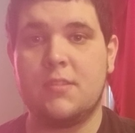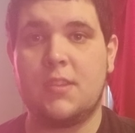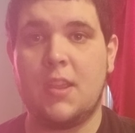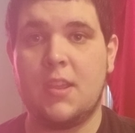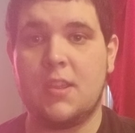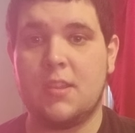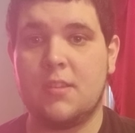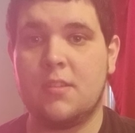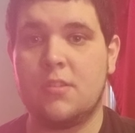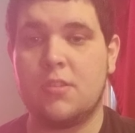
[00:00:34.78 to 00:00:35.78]

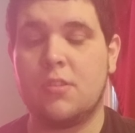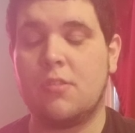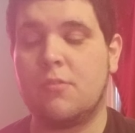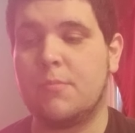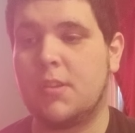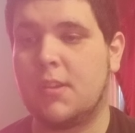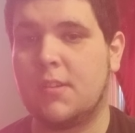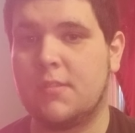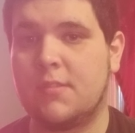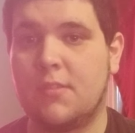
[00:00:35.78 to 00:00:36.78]
day, you know,
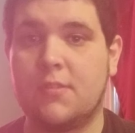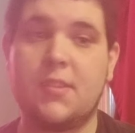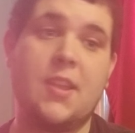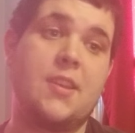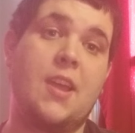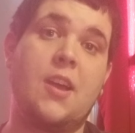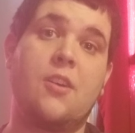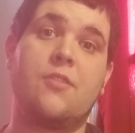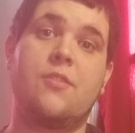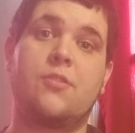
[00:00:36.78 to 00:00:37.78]
because they're saying
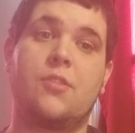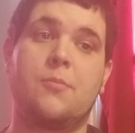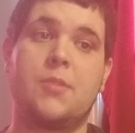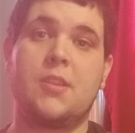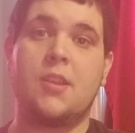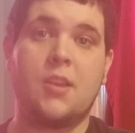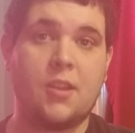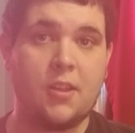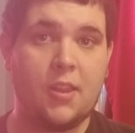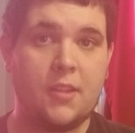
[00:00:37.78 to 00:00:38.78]
now there's going to be
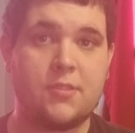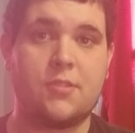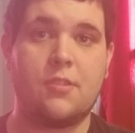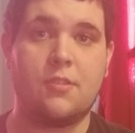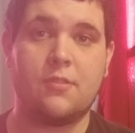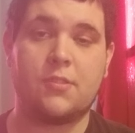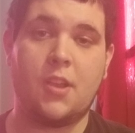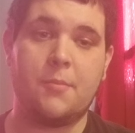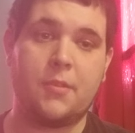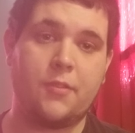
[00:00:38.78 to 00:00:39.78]
clusters
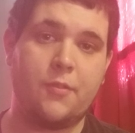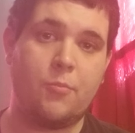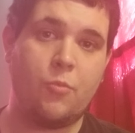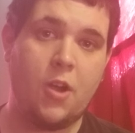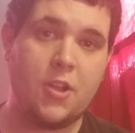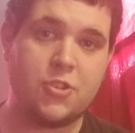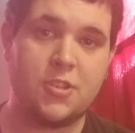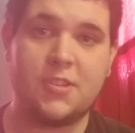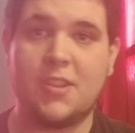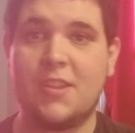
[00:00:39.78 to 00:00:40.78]
coming from
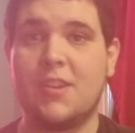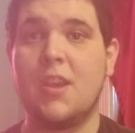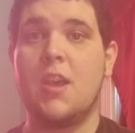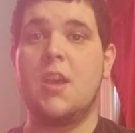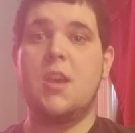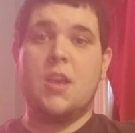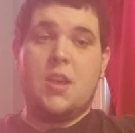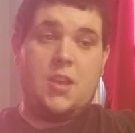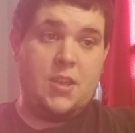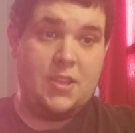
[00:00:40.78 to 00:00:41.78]
Washington.
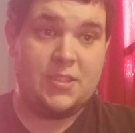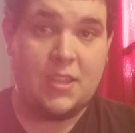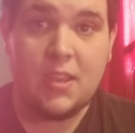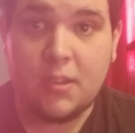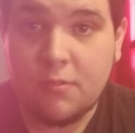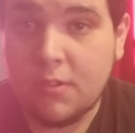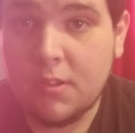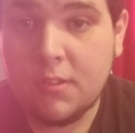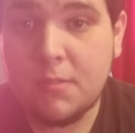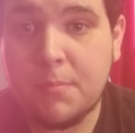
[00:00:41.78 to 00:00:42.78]
It's getting
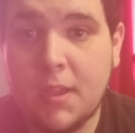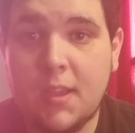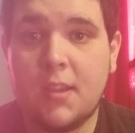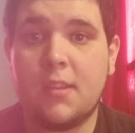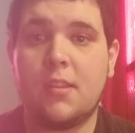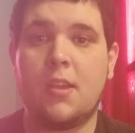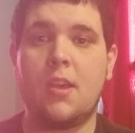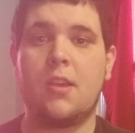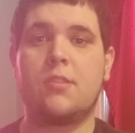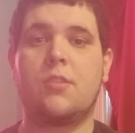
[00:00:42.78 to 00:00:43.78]
really bad.
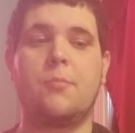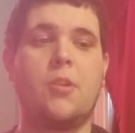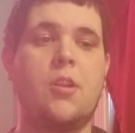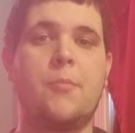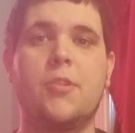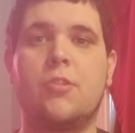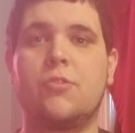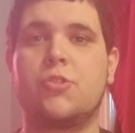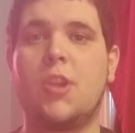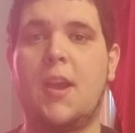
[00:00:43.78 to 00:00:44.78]
Tomorrow I'm going to go
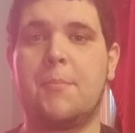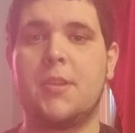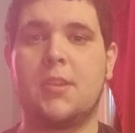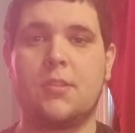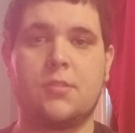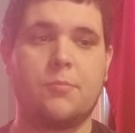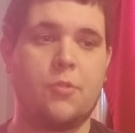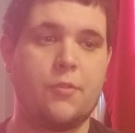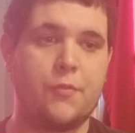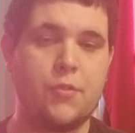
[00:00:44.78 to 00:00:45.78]
shopping, get some
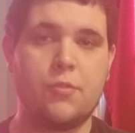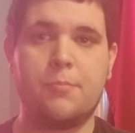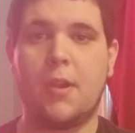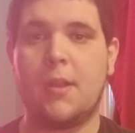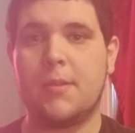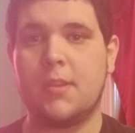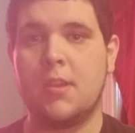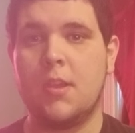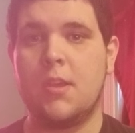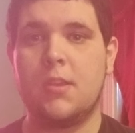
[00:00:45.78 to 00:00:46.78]
more food, probably
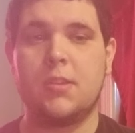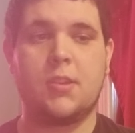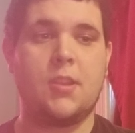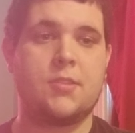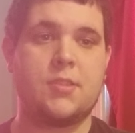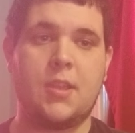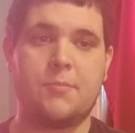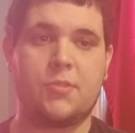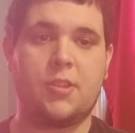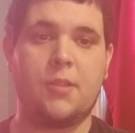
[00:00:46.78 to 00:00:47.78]
get a
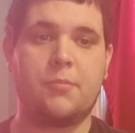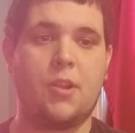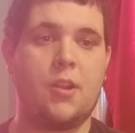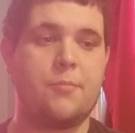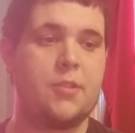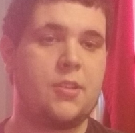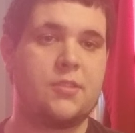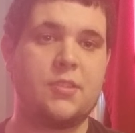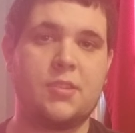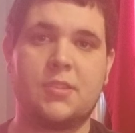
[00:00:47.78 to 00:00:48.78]
Sam's Club card
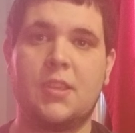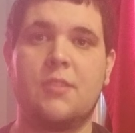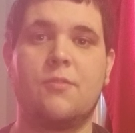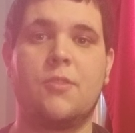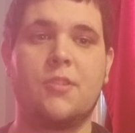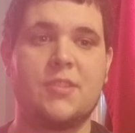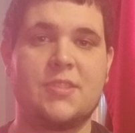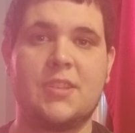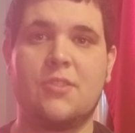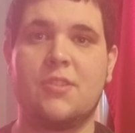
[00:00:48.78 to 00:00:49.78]
because this is getting really
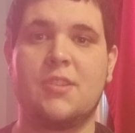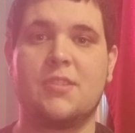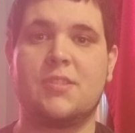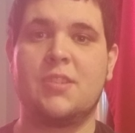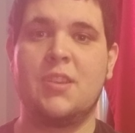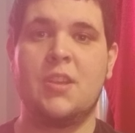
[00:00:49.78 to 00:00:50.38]
serious,